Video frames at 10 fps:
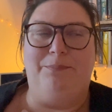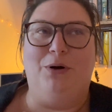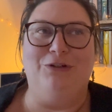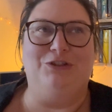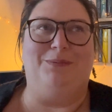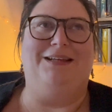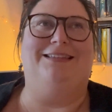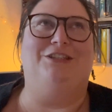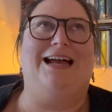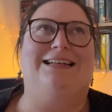punch me in
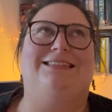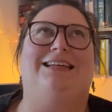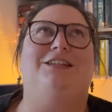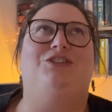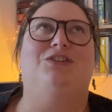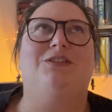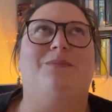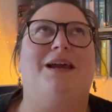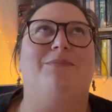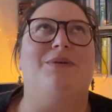the chest, and it just
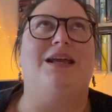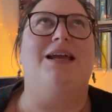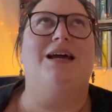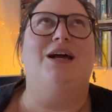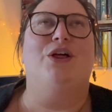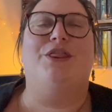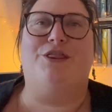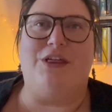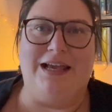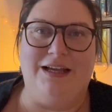made me
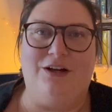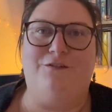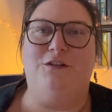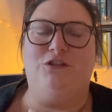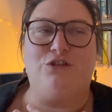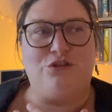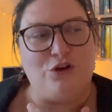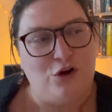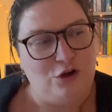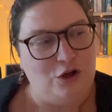think for
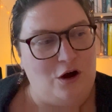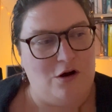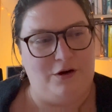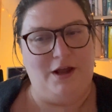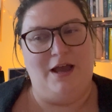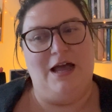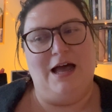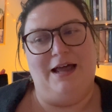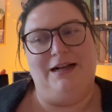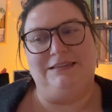so long.
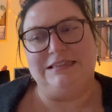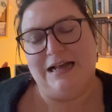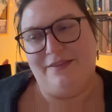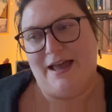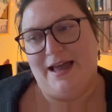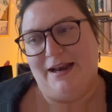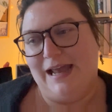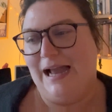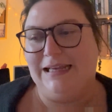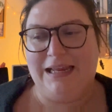And I sat there and
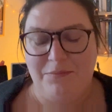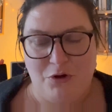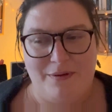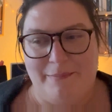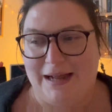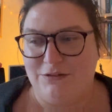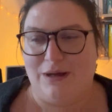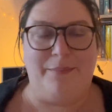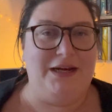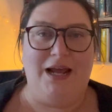I keep coming back to it.
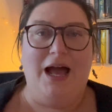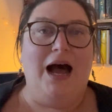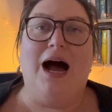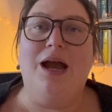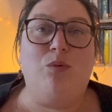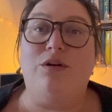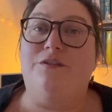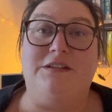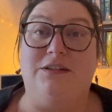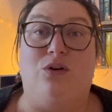I mean, I want a
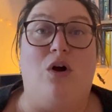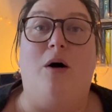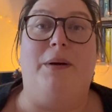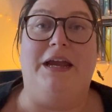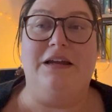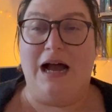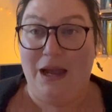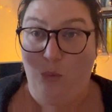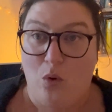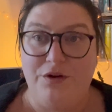physical copy. I
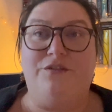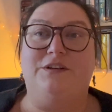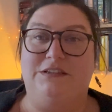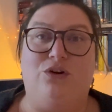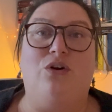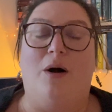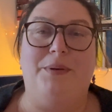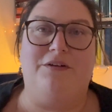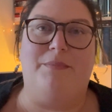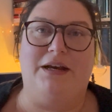want a physical
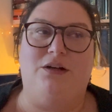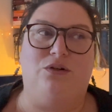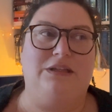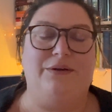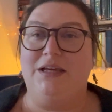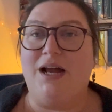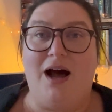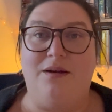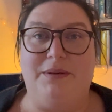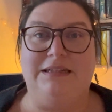copy of Manacled. Now, you
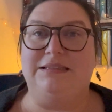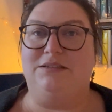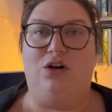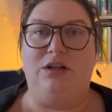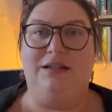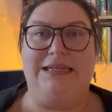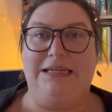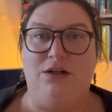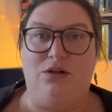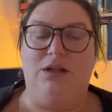can't because it's not
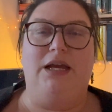legal.